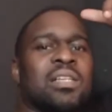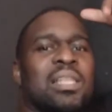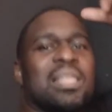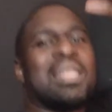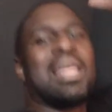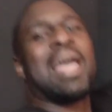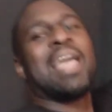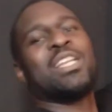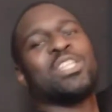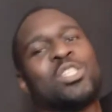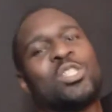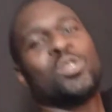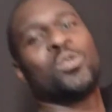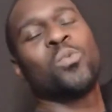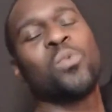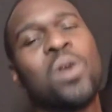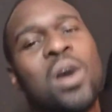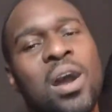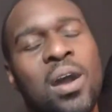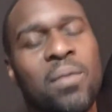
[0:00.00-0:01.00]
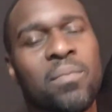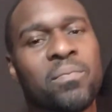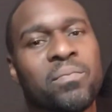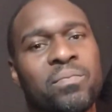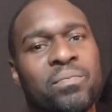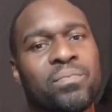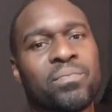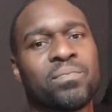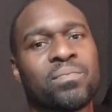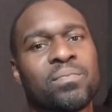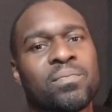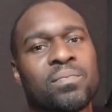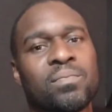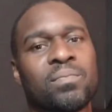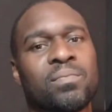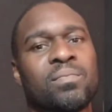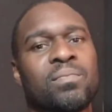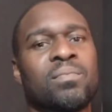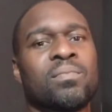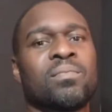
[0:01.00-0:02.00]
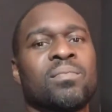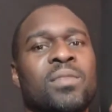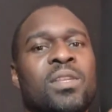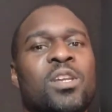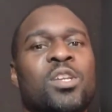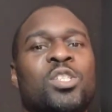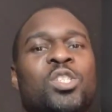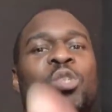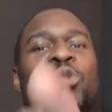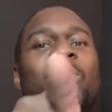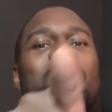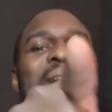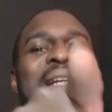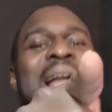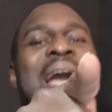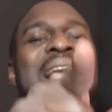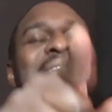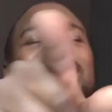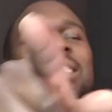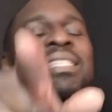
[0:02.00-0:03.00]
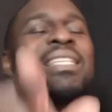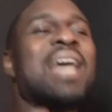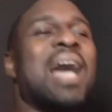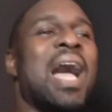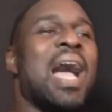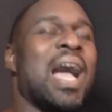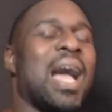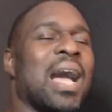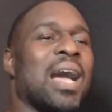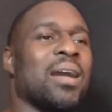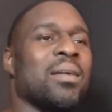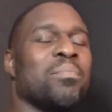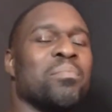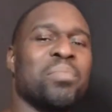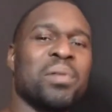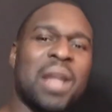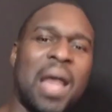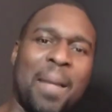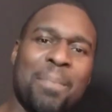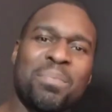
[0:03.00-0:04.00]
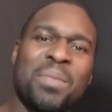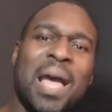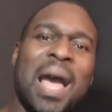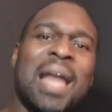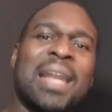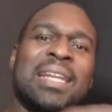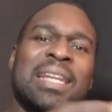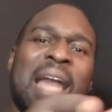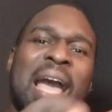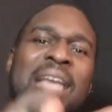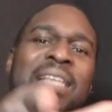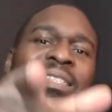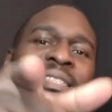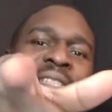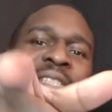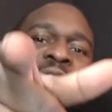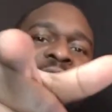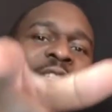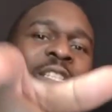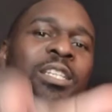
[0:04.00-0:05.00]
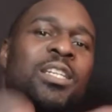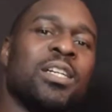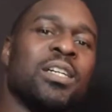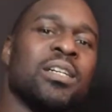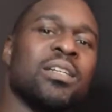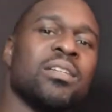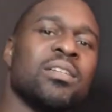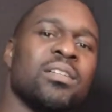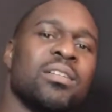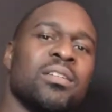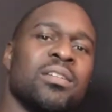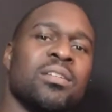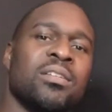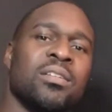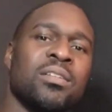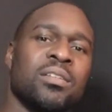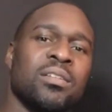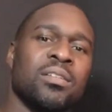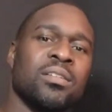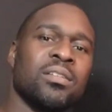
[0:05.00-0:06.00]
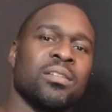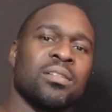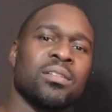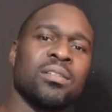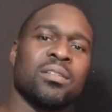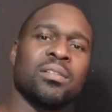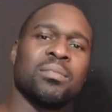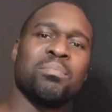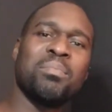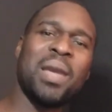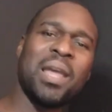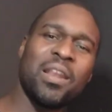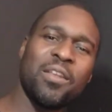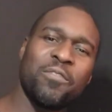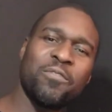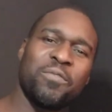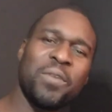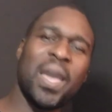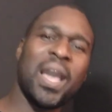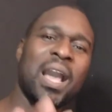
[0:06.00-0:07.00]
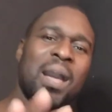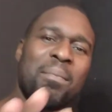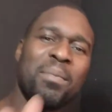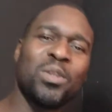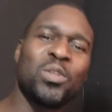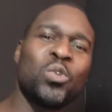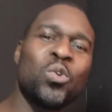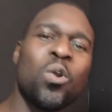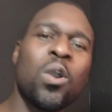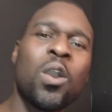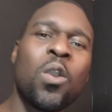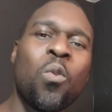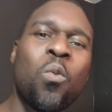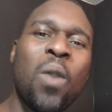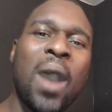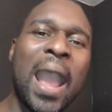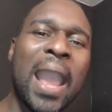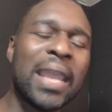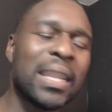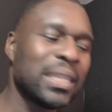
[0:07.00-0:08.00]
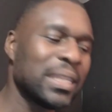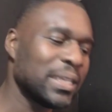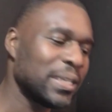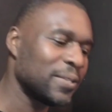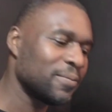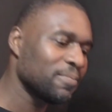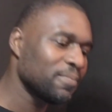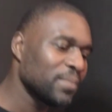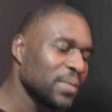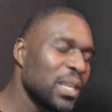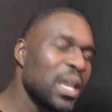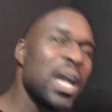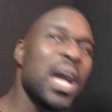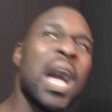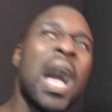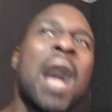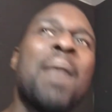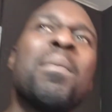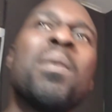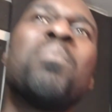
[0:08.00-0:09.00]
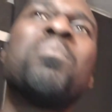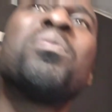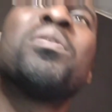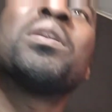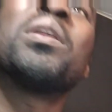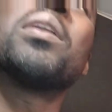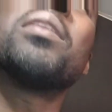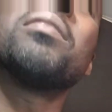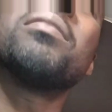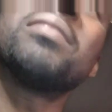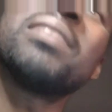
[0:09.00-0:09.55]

light you up. Because you a nice guy, but I'm not nice as you. Matter of fact, I'm going to do it quietly. I'm going to put a